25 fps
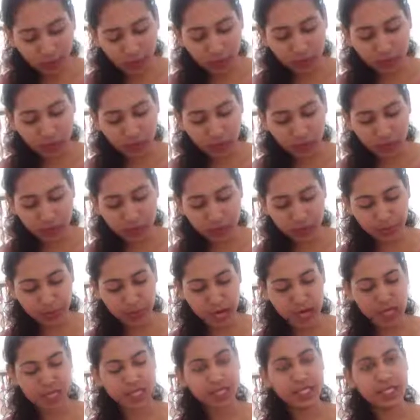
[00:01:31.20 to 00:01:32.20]
first
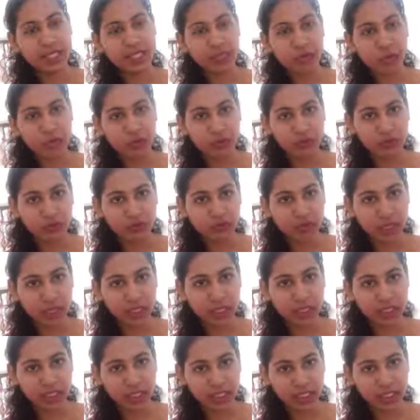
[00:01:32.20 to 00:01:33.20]
part in the
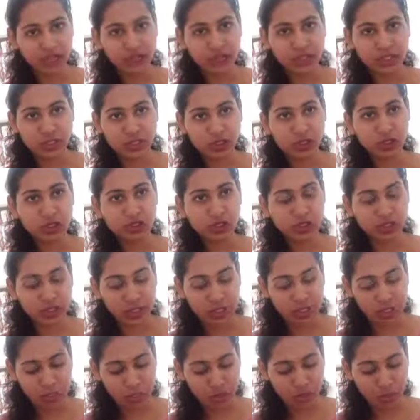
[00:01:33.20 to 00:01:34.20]
esophagus in which the
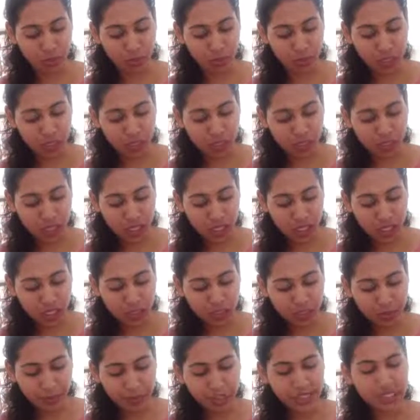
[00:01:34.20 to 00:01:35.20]
esophagus opens.
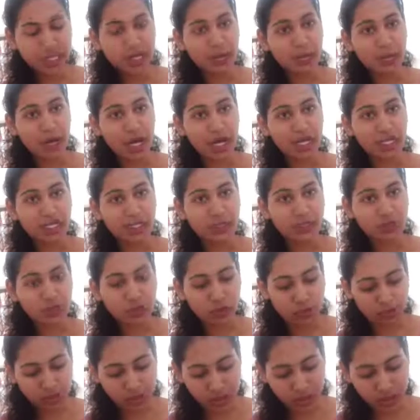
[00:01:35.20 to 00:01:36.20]
The middle part is
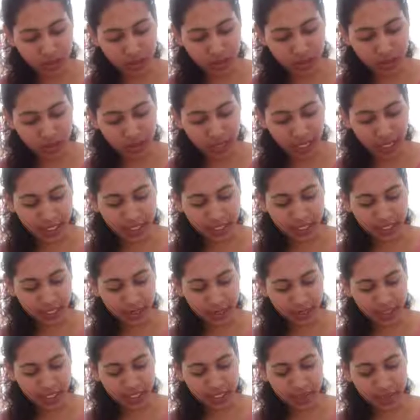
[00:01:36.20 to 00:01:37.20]
called fundus and the
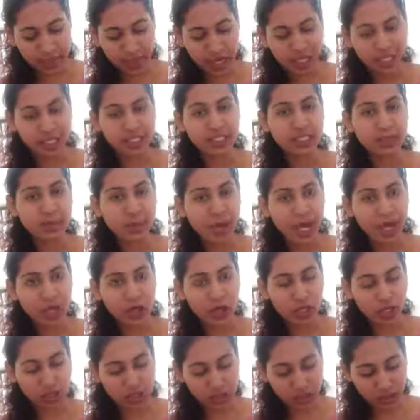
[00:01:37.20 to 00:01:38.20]
remaining part is the
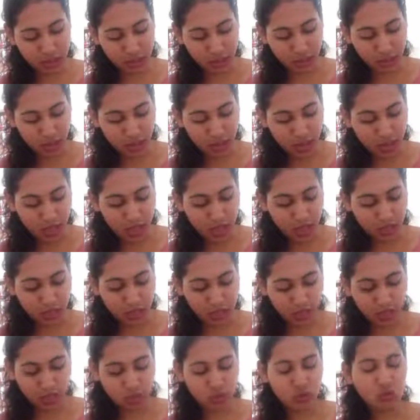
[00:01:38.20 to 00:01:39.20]
pyrolic stomach
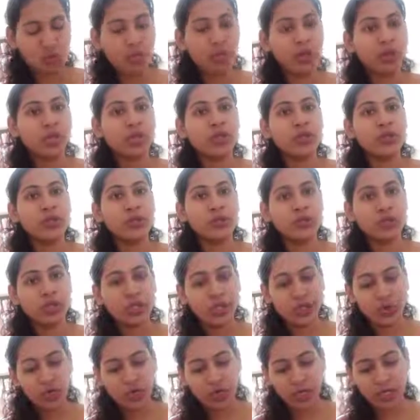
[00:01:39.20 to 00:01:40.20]
which open into the
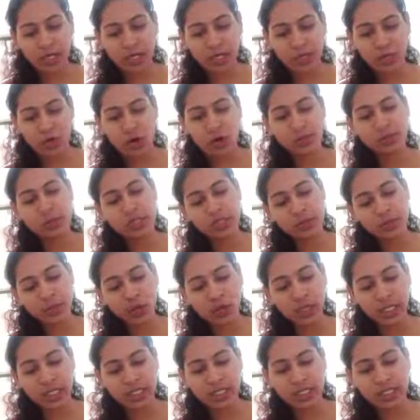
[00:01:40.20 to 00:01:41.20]
duodenum of the
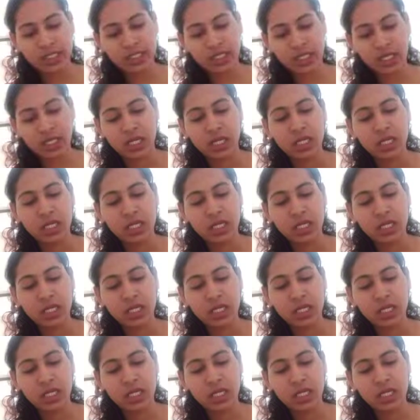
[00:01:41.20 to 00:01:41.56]
small intestine.